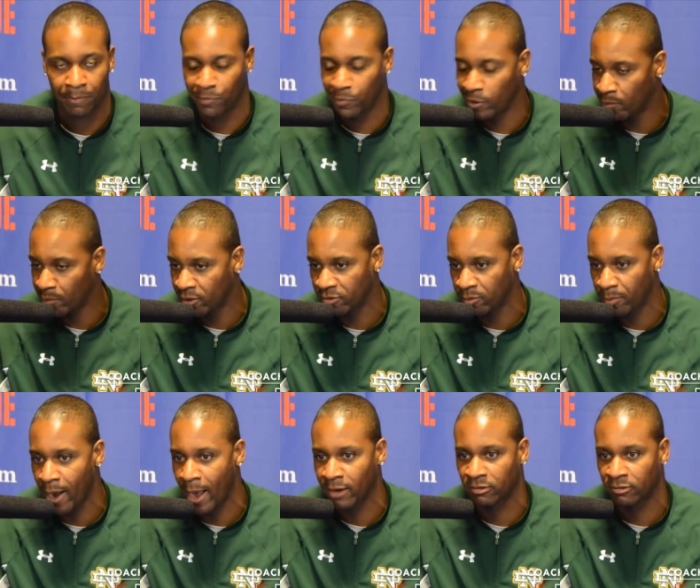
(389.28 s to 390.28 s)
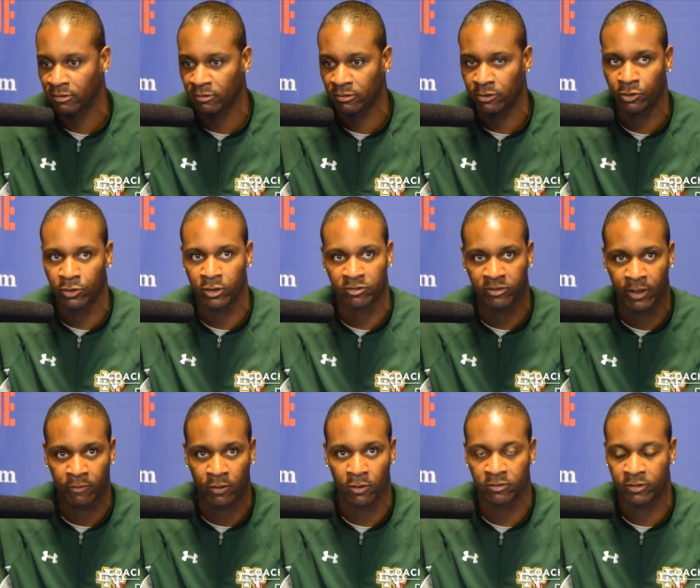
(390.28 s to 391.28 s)
they're missing practices to do their
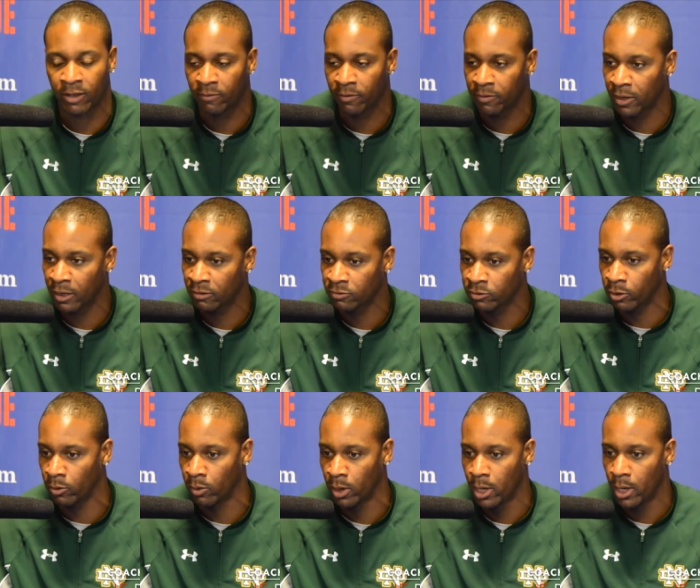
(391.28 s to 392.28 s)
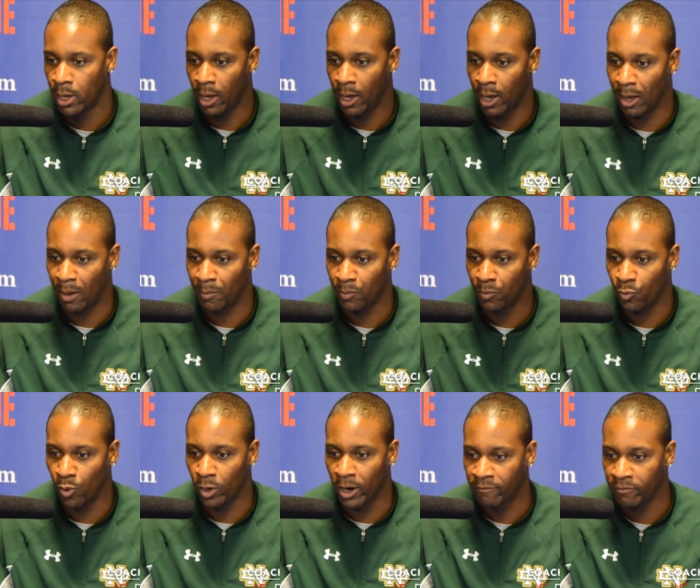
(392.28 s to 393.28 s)
7-on-7 thing. So
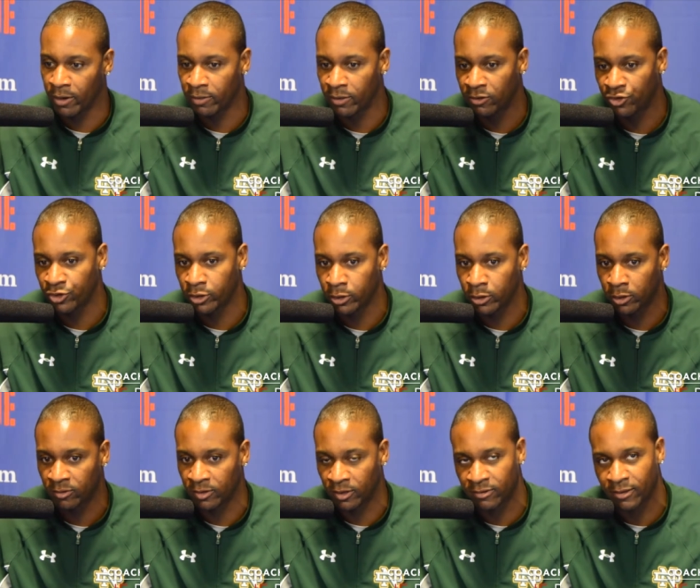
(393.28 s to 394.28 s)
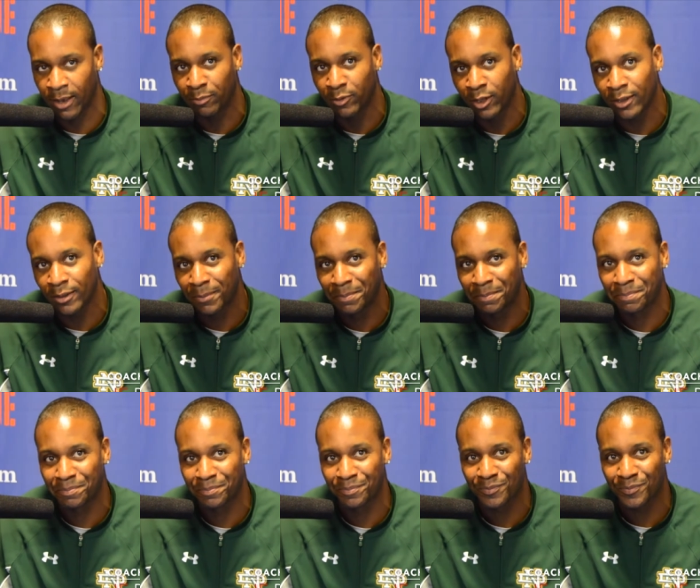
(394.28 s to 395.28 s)
what I've done this year is accept it,
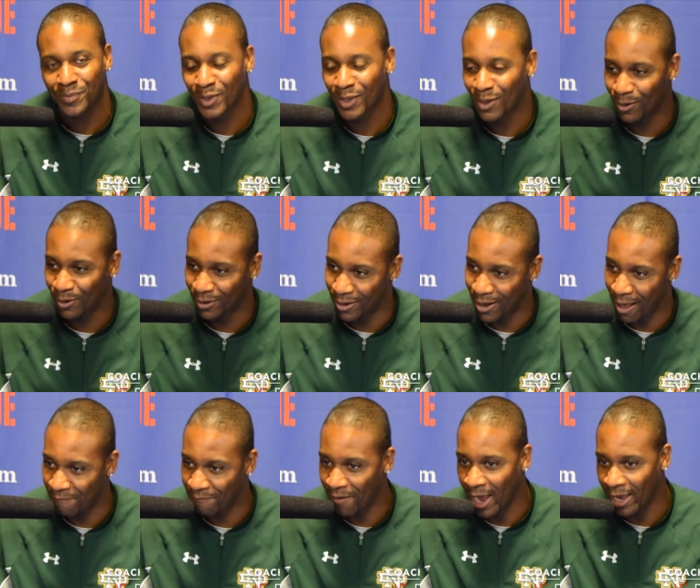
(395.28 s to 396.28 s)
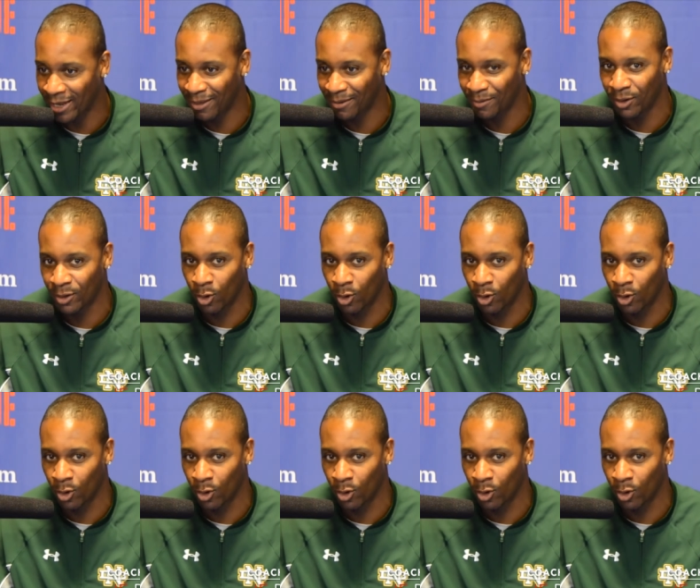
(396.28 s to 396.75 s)
not fight it.